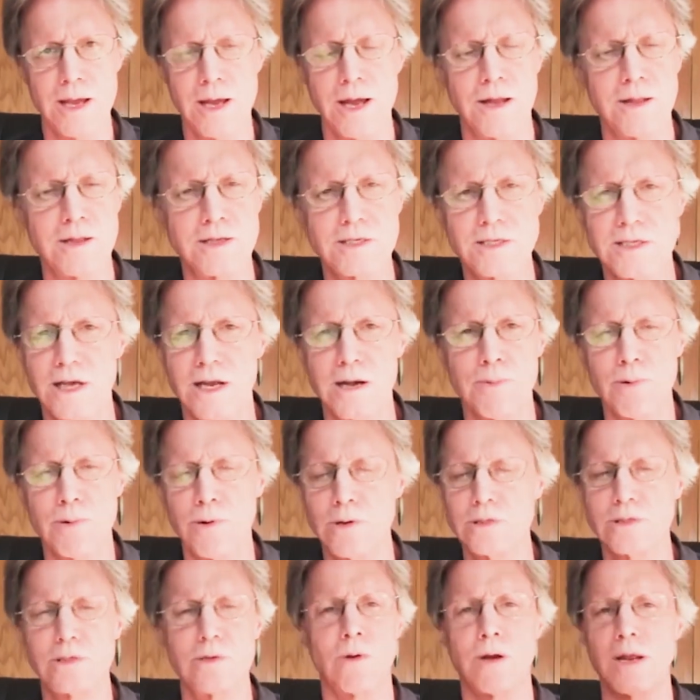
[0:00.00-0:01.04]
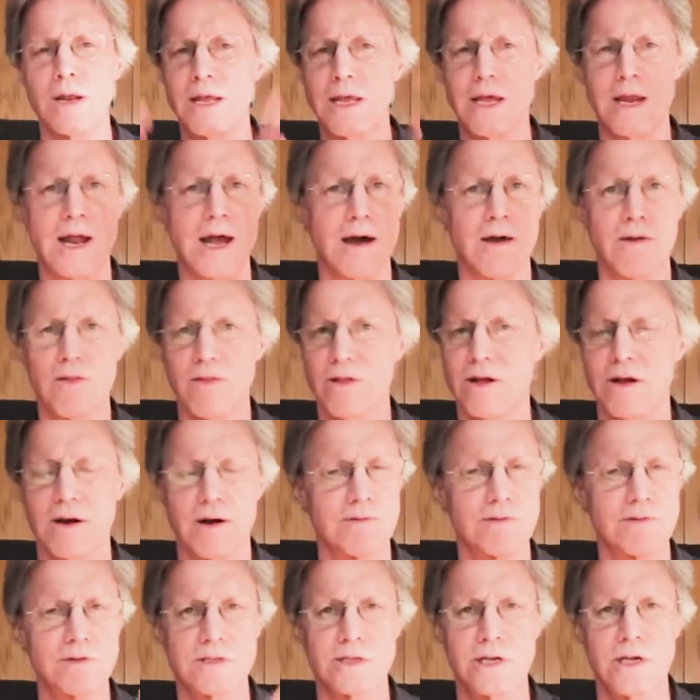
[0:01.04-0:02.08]
And this is the kind of person you want to get out of the
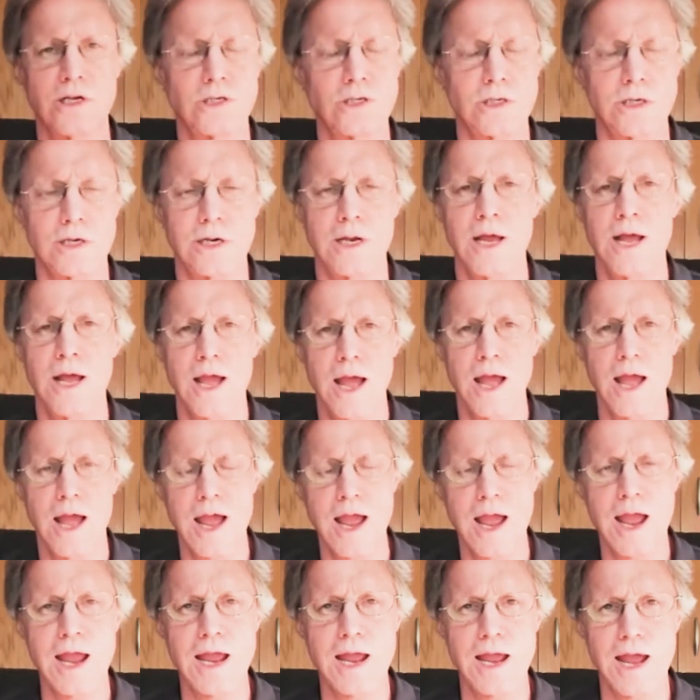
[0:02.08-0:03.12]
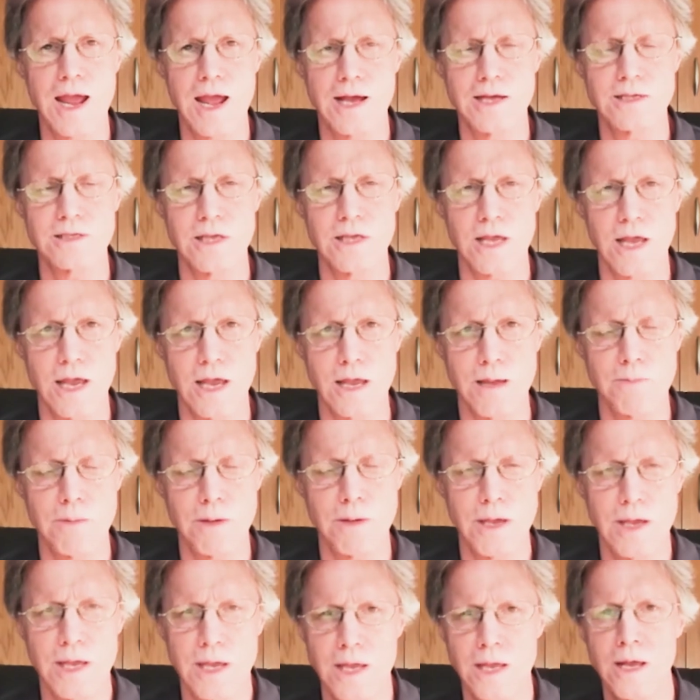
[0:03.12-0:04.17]
conversation
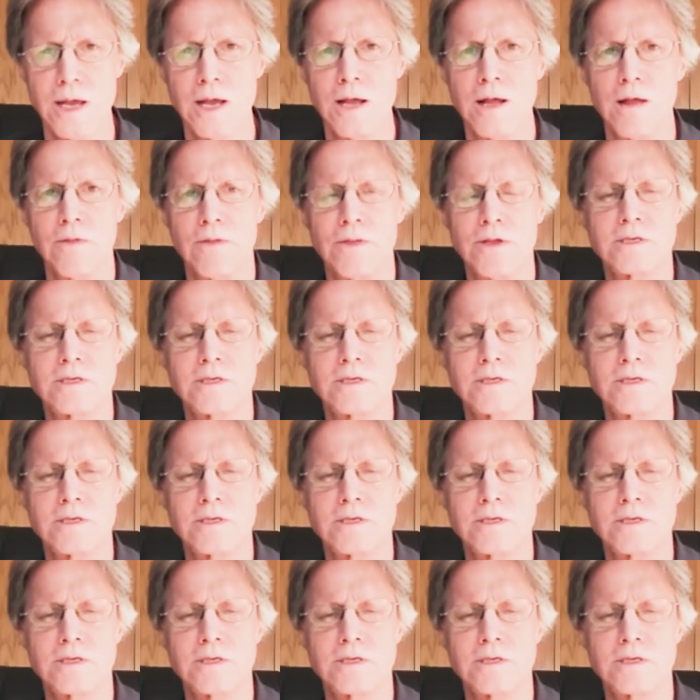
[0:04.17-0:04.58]
ASAP.